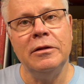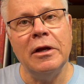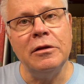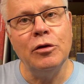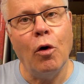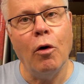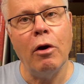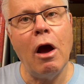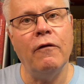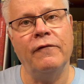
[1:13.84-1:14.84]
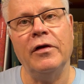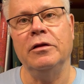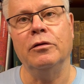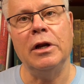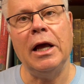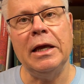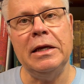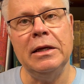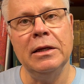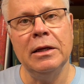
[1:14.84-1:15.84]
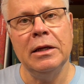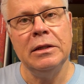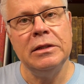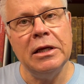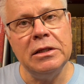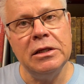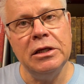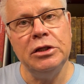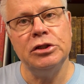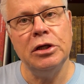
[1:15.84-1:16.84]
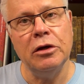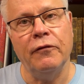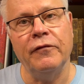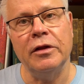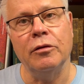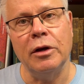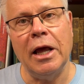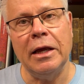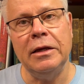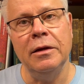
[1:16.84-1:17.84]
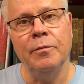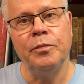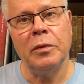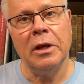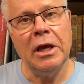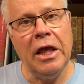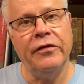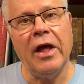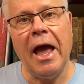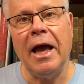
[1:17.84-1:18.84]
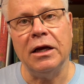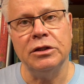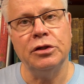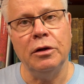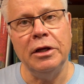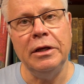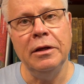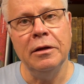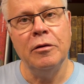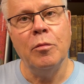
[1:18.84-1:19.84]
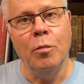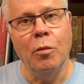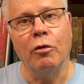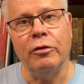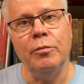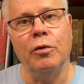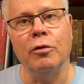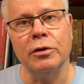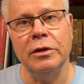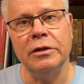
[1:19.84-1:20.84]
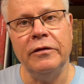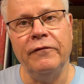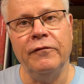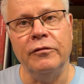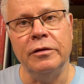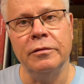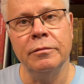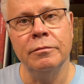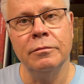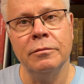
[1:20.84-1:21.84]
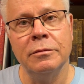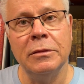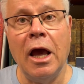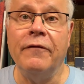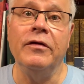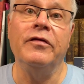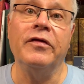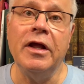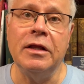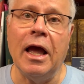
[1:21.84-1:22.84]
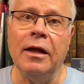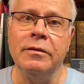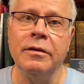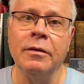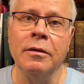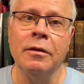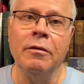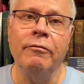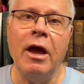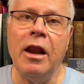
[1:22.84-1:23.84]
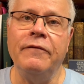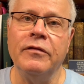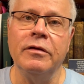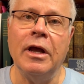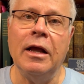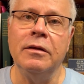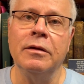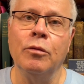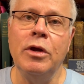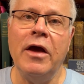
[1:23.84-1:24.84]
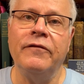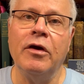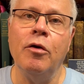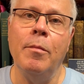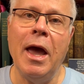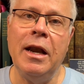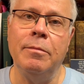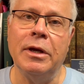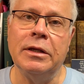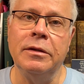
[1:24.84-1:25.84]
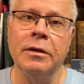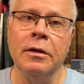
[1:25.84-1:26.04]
The Torah of Adonai, the teaching of Adonai, is actually more important than food. Having said that, right after that, we have a commandment